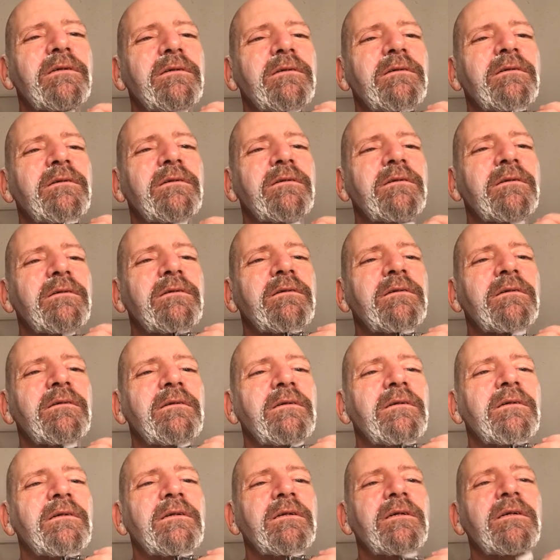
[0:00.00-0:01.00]

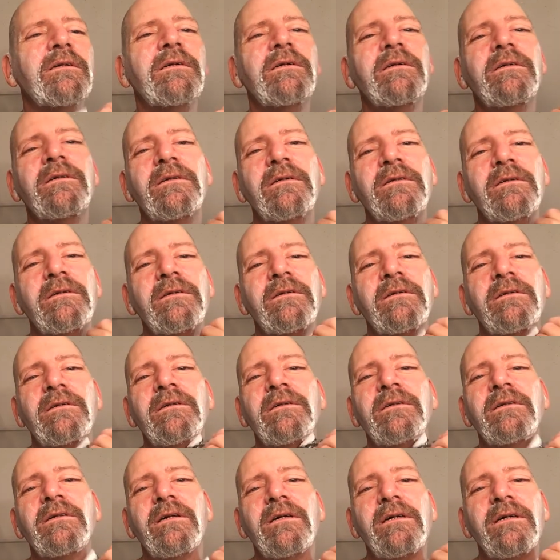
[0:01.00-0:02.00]

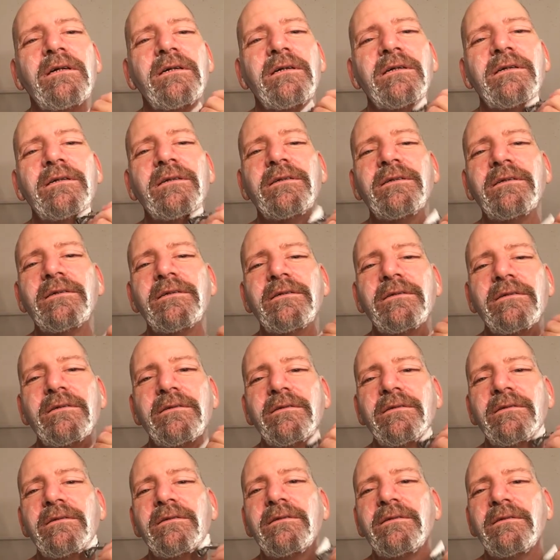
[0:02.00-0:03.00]

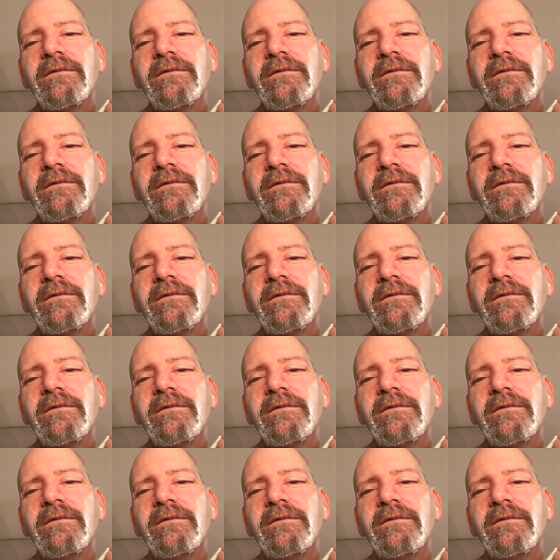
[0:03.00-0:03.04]
(no one is talking)